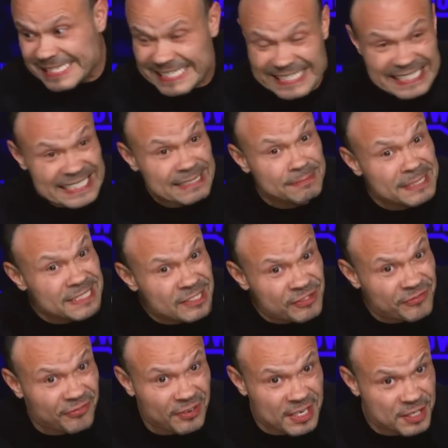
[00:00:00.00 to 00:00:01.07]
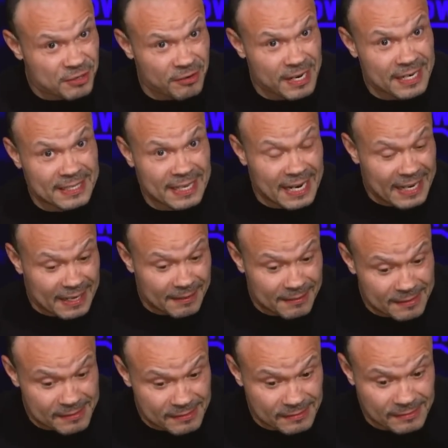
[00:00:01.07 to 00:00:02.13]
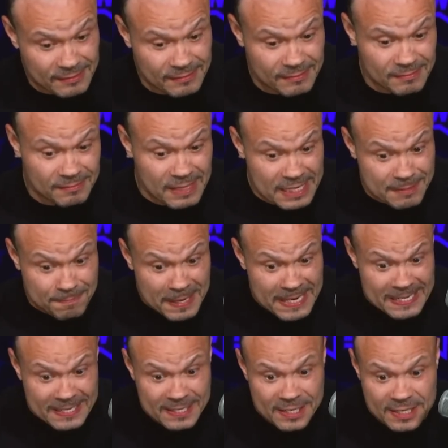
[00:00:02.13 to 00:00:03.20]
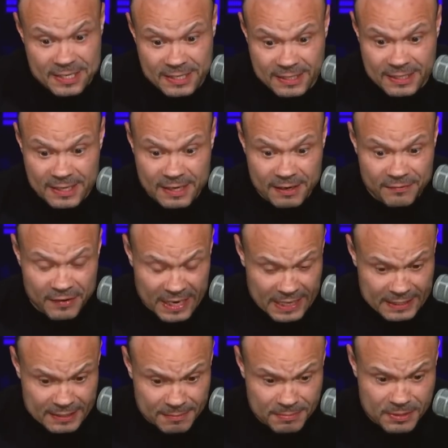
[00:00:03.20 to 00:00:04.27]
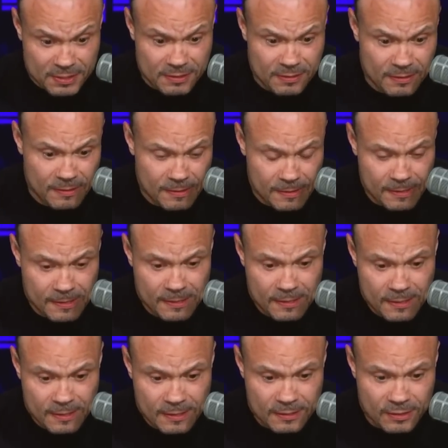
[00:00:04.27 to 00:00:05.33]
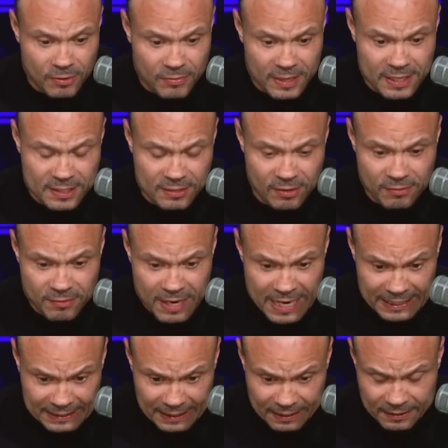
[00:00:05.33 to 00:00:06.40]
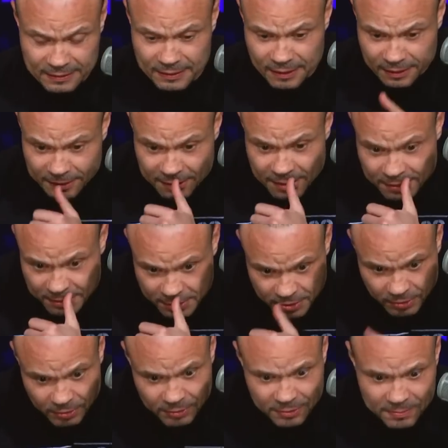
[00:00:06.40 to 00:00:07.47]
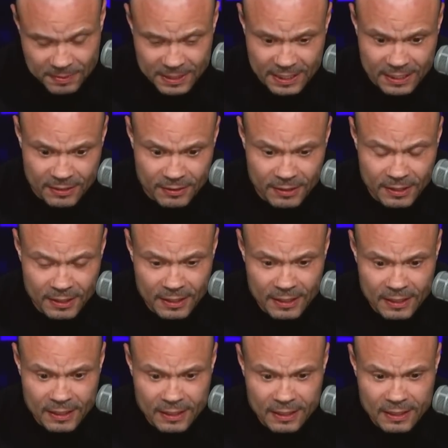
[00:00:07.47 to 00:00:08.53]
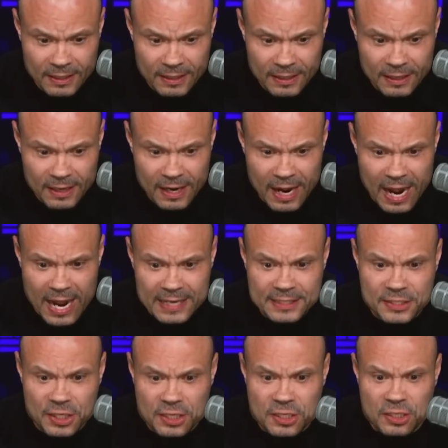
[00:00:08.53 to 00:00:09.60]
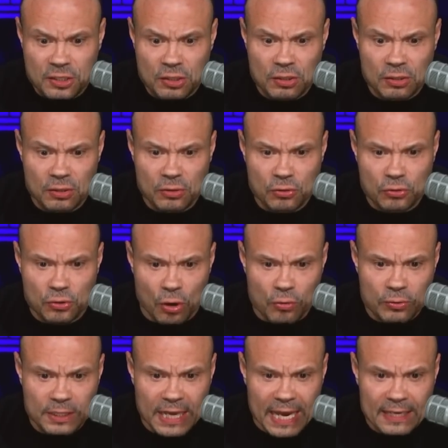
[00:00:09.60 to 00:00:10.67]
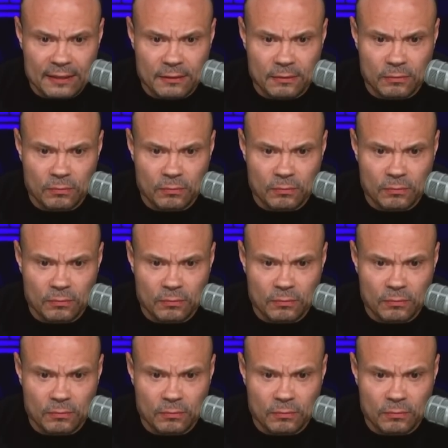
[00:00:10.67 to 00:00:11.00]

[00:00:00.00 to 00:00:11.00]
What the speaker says: I'm a little frustrated today, and my apologies in advance. I don't want to start ranting uncontrollably here. I just don't get.